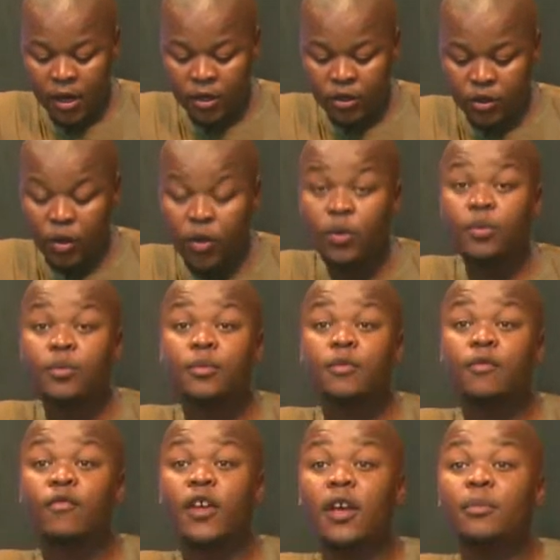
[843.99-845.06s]
So
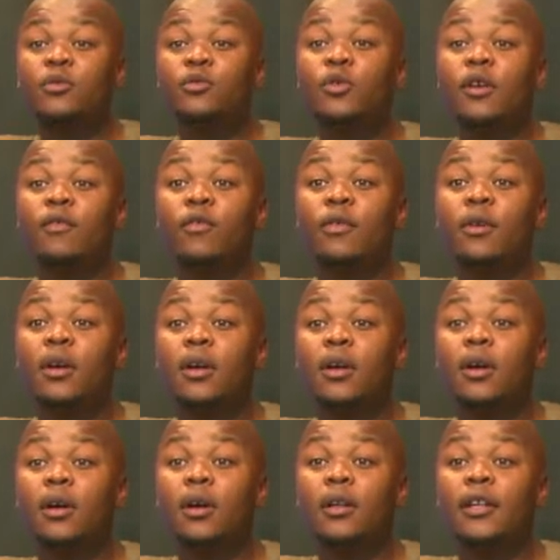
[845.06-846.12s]
V M, do you have
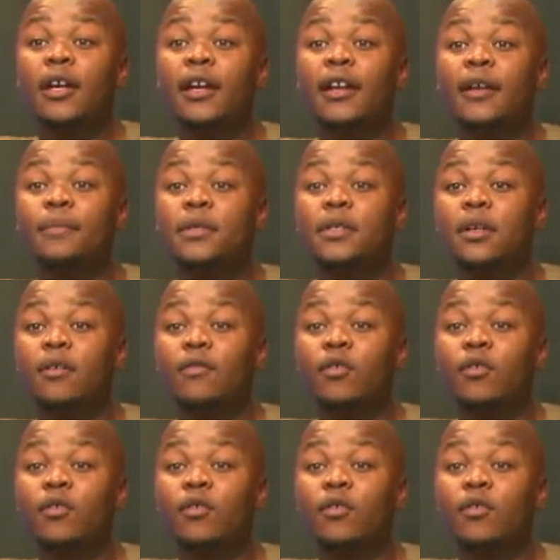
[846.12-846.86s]
the clips